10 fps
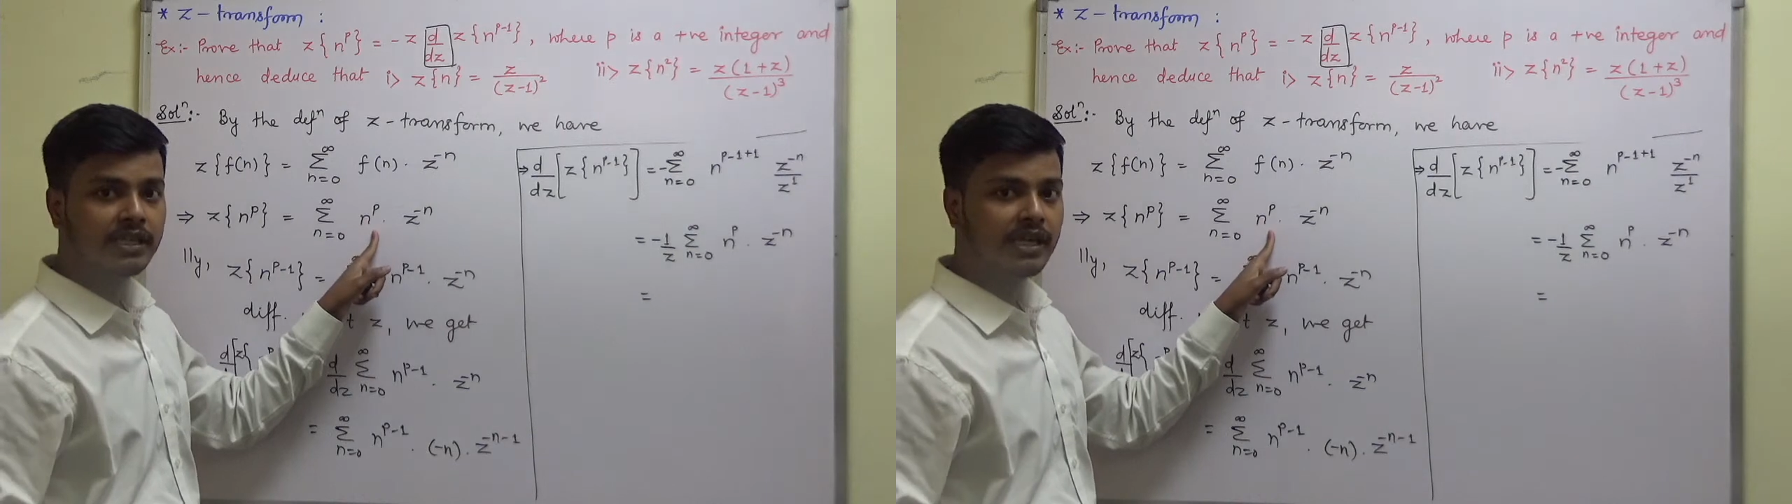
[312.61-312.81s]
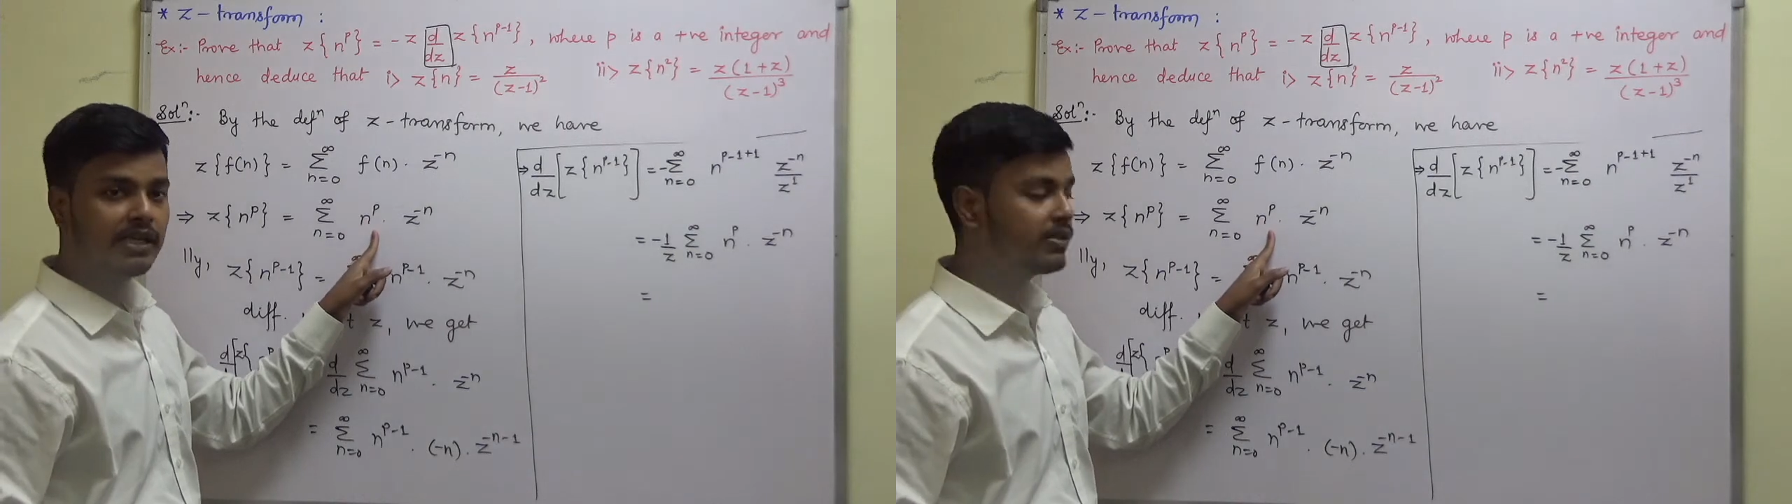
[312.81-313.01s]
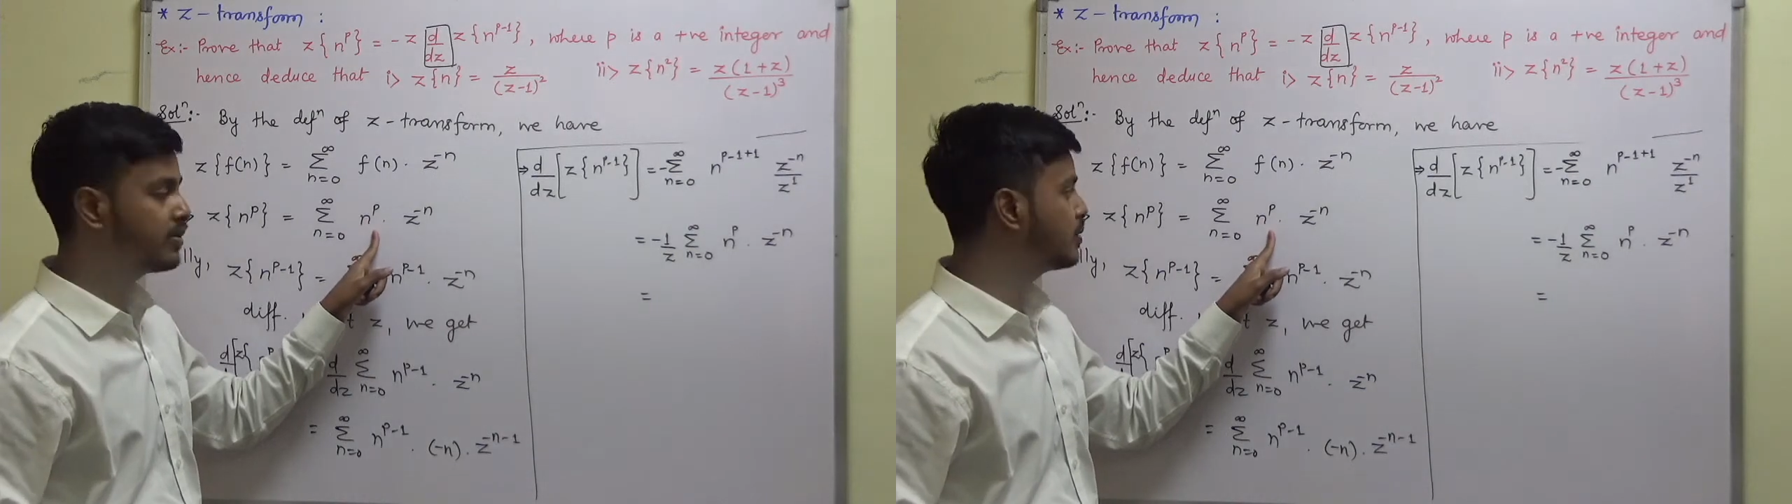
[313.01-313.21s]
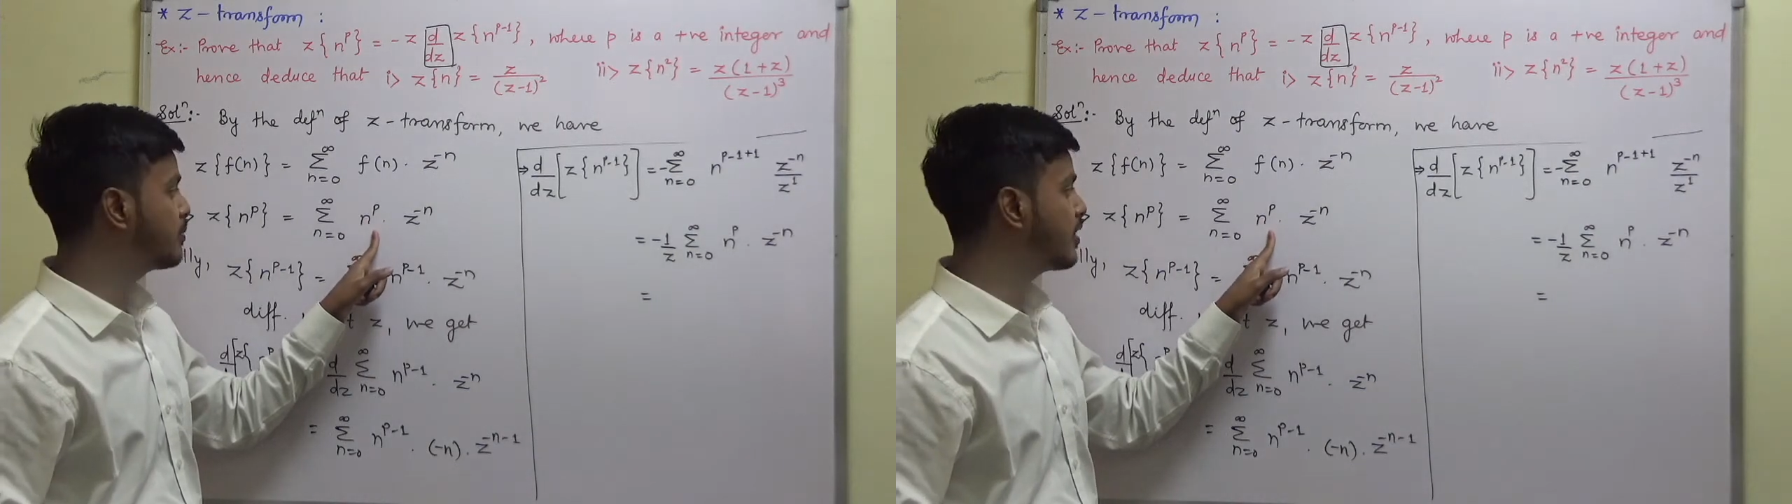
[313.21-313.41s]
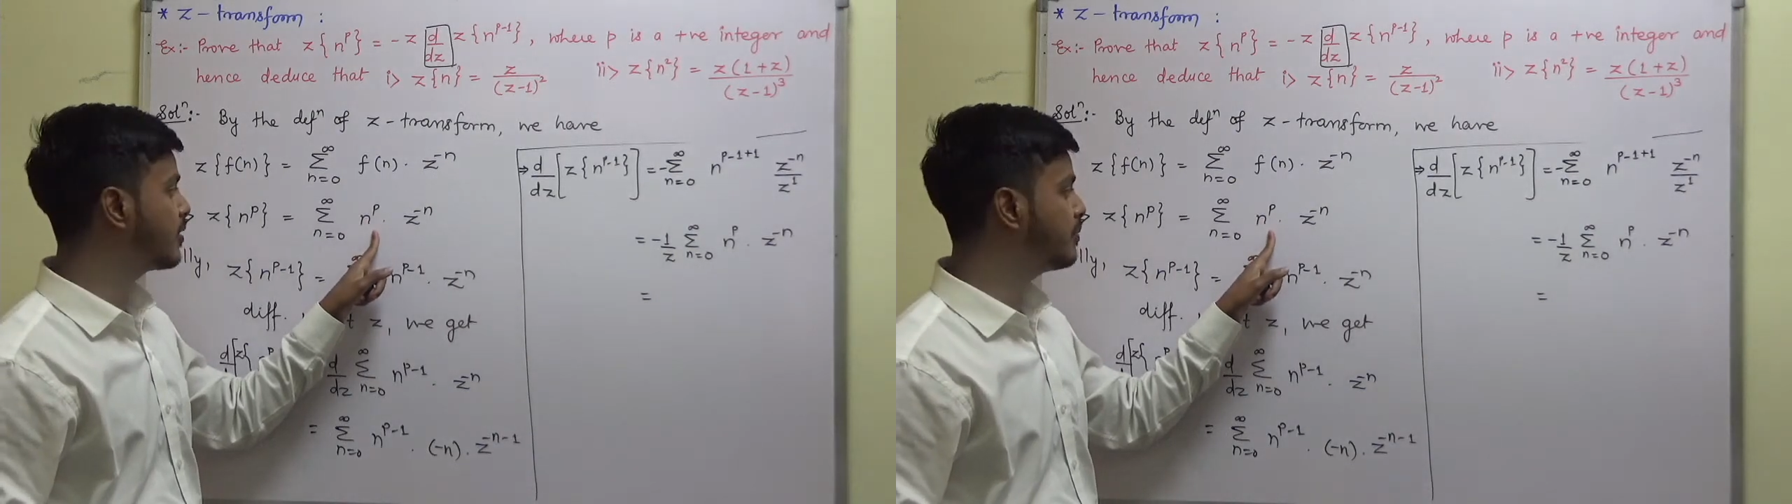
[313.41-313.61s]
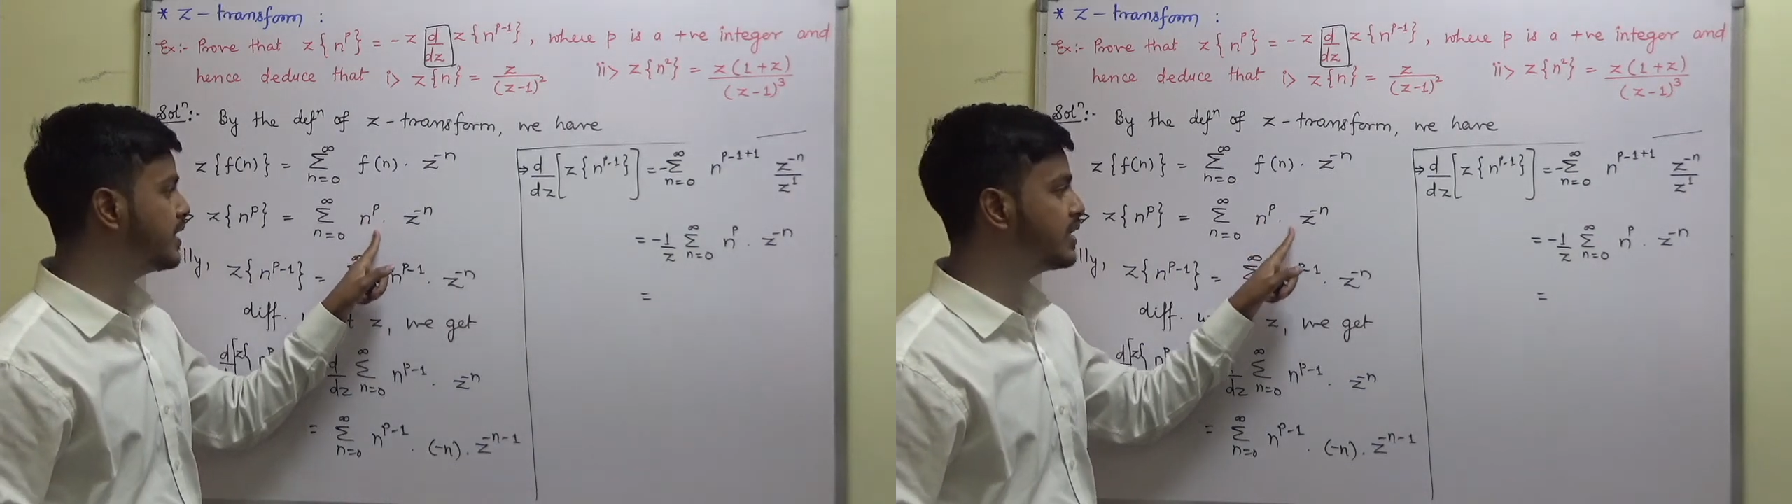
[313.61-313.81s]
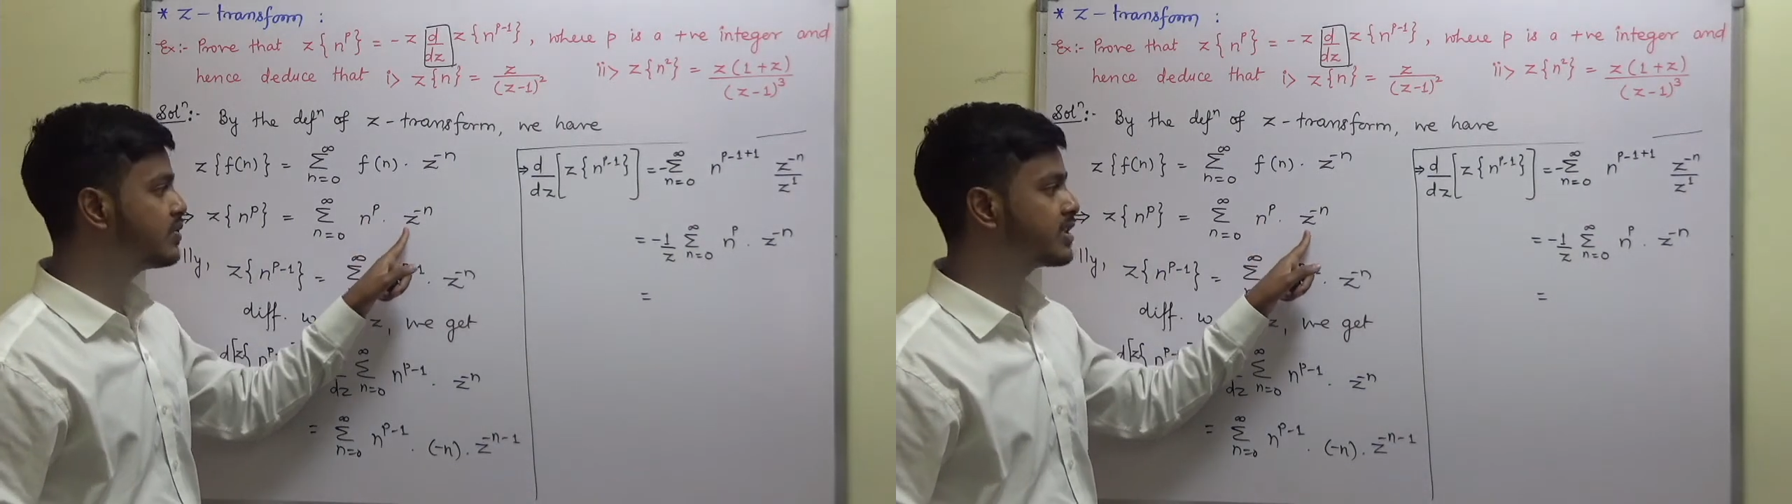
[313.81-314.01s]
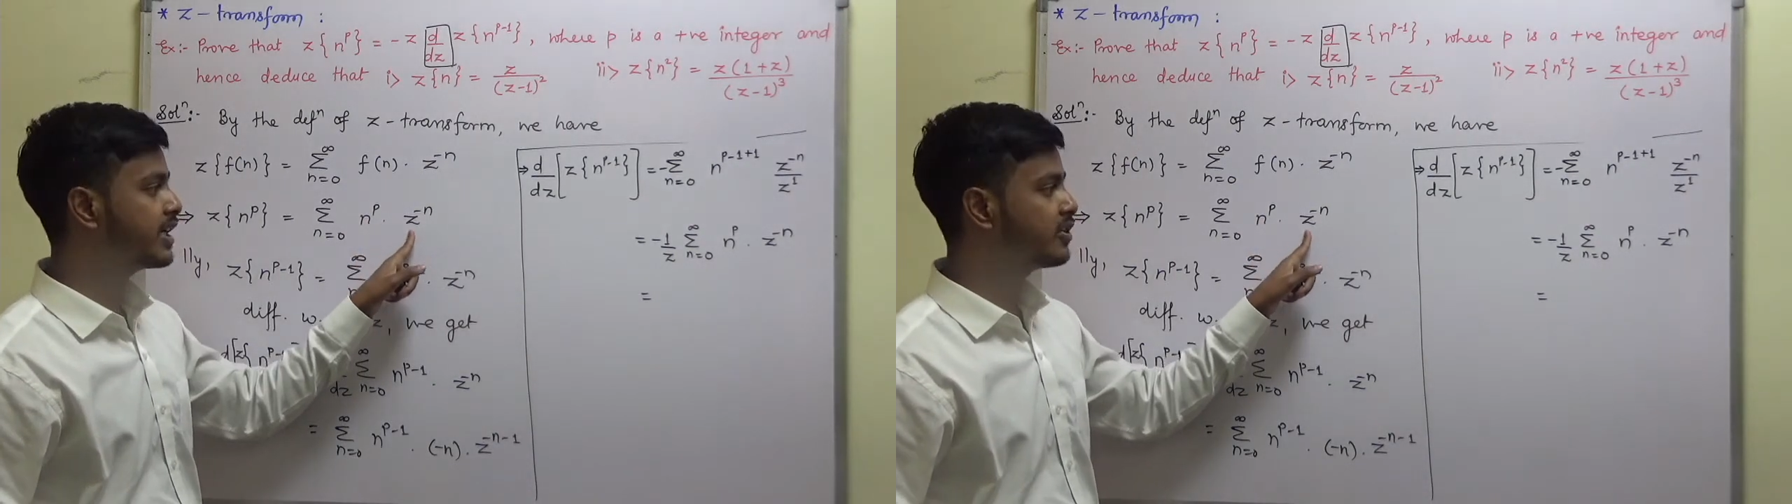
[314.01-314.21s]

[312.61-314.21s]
n to the power p into z